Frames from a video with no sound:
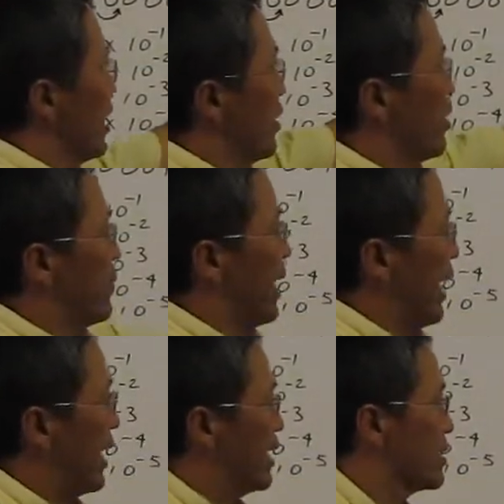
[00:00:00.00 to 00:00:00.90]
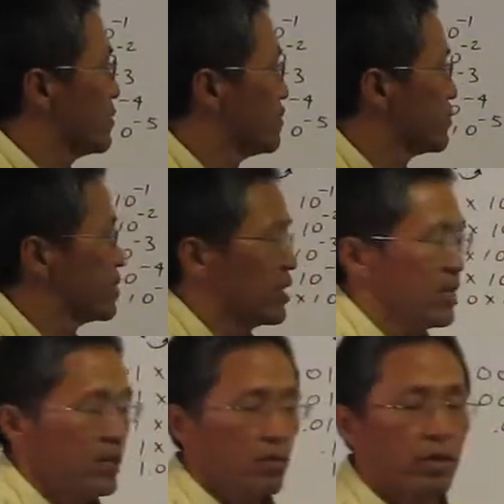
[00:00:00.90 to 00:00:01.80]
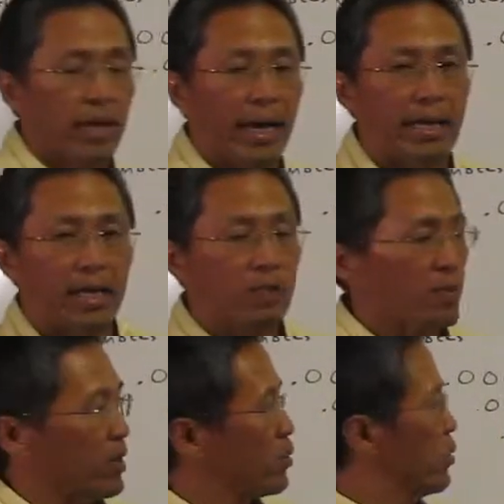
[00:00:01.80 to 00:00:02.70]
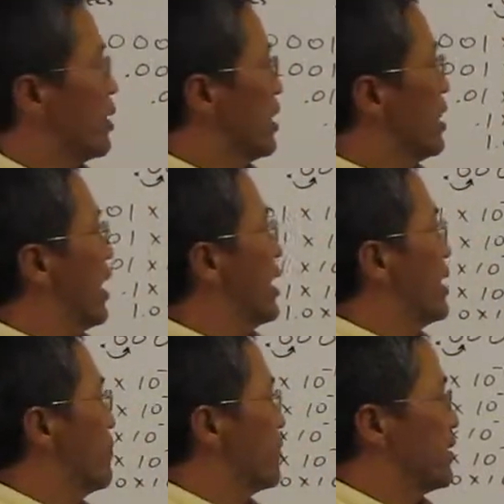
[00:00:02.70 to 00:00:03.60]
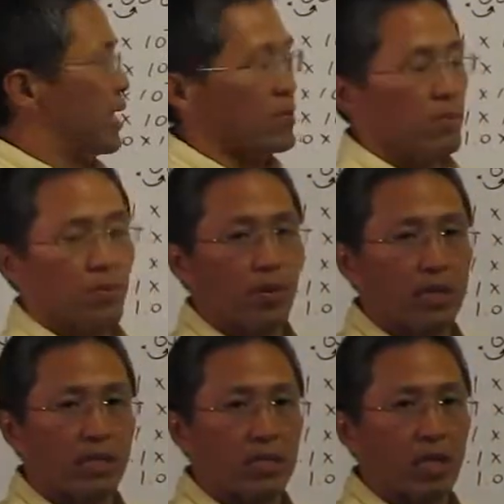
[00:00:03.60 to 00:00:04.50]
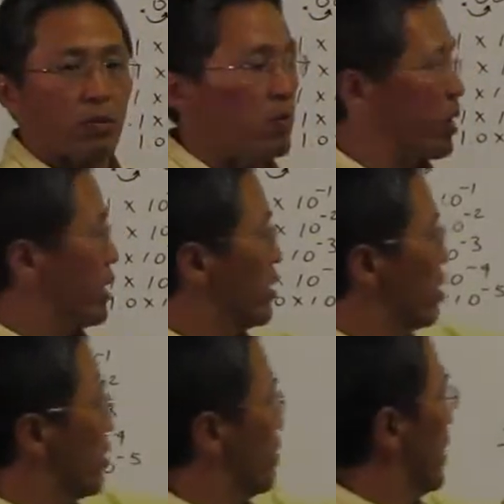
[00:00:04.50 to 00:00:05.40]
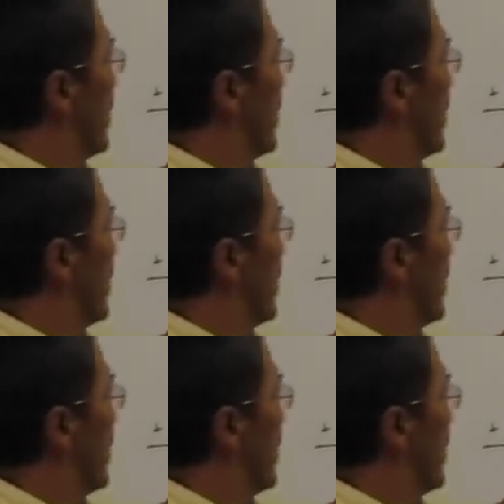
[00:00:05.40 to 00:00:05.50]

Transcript: Now what about adding? When adding exponents, we want to line up the decimal point, just like we would in normal